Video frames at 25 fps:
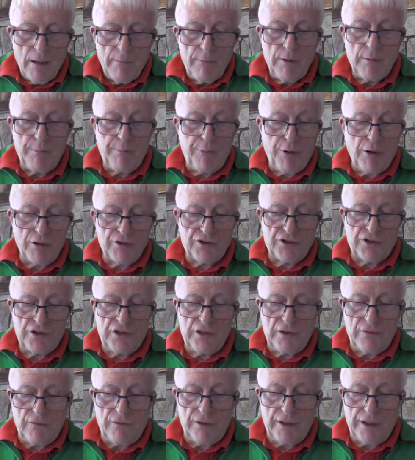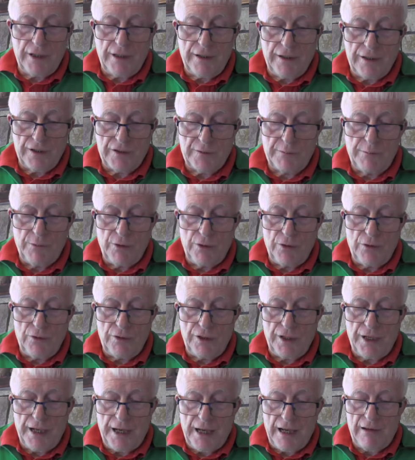But positively, this
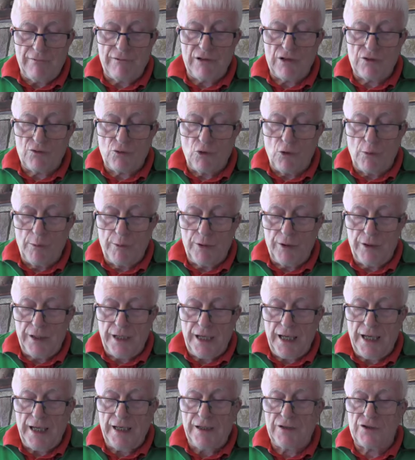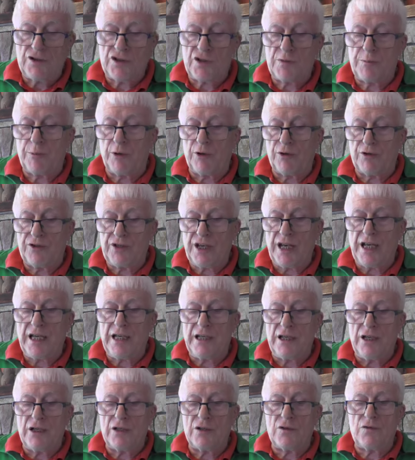moon in Aries woman is
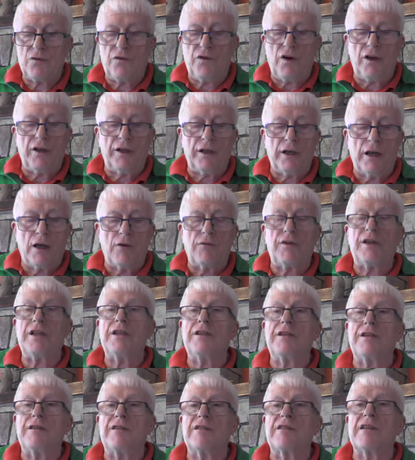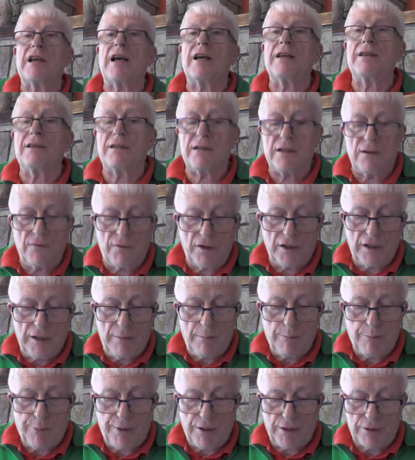spontaneous, fun-loving, decisive and
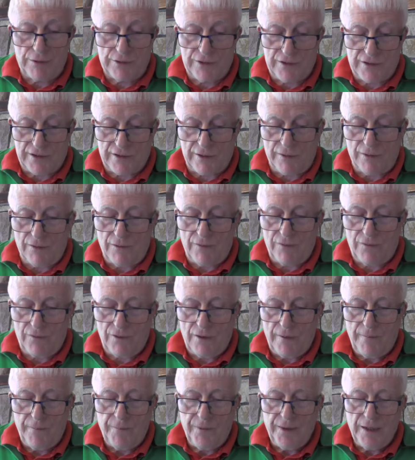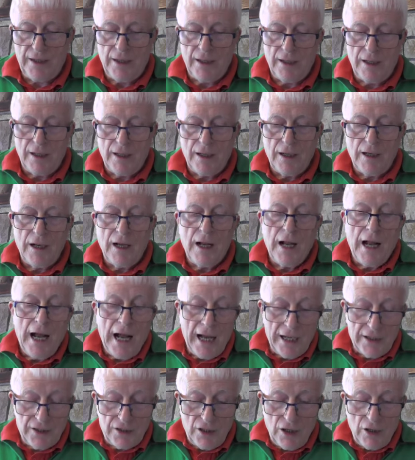impulsive.
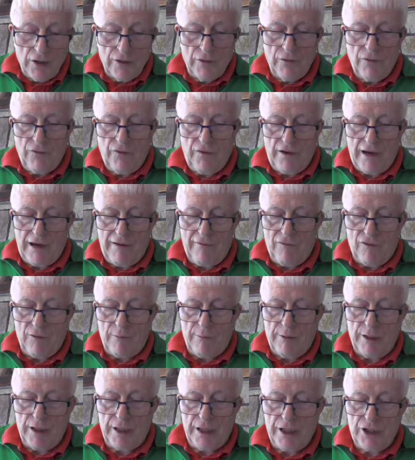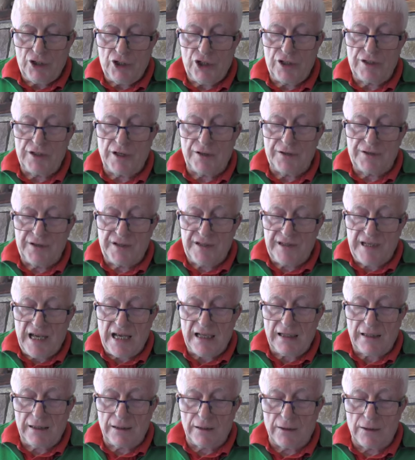And unfavourably, she's
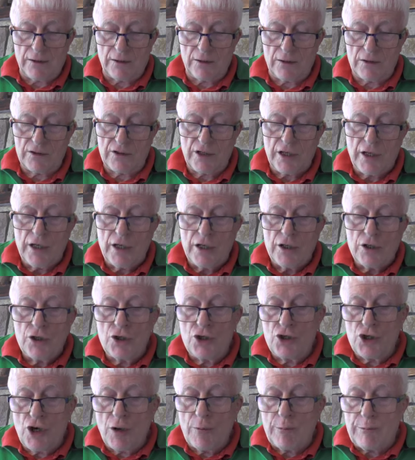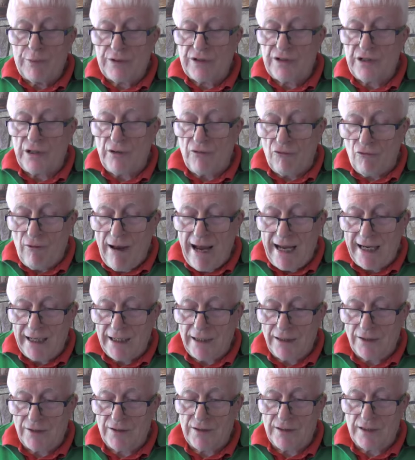unsettled, jumps in
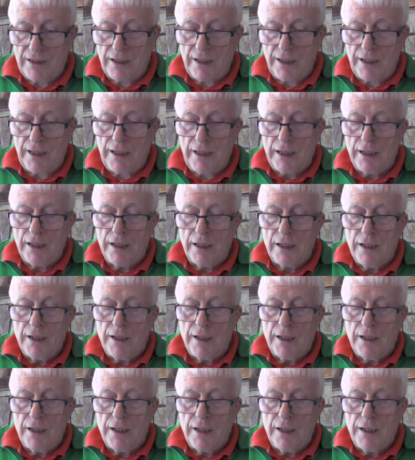recklessly,